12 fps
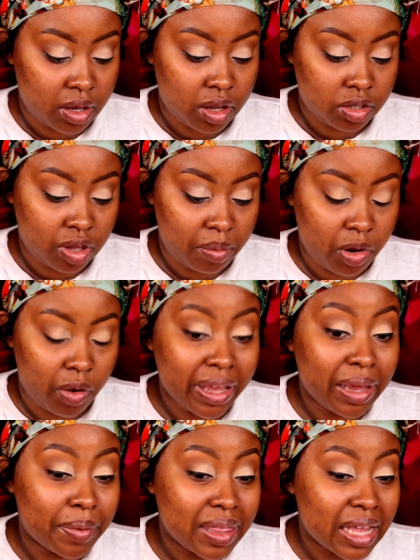So I'm going
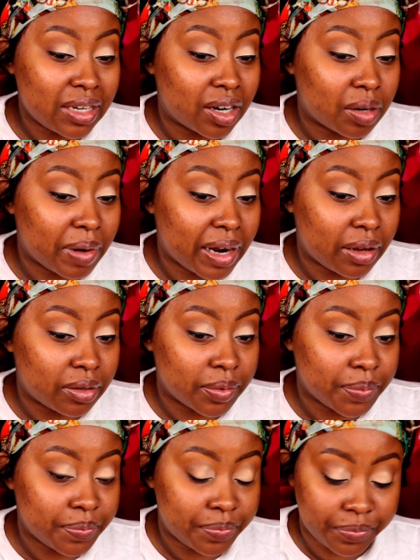in with that dark brown.
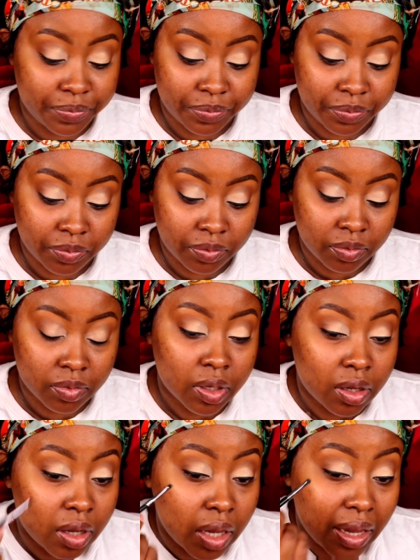
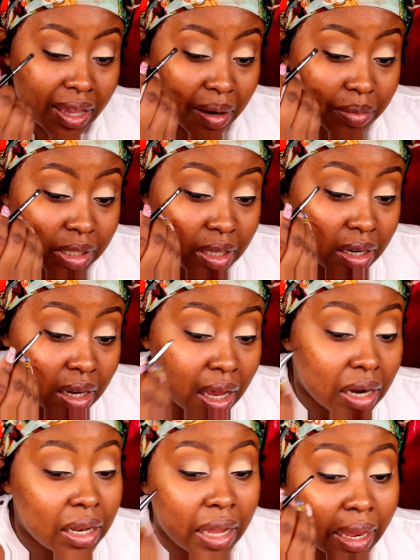And I'm just going to
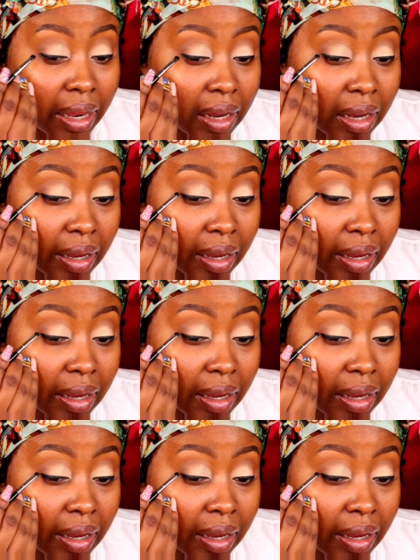kind of like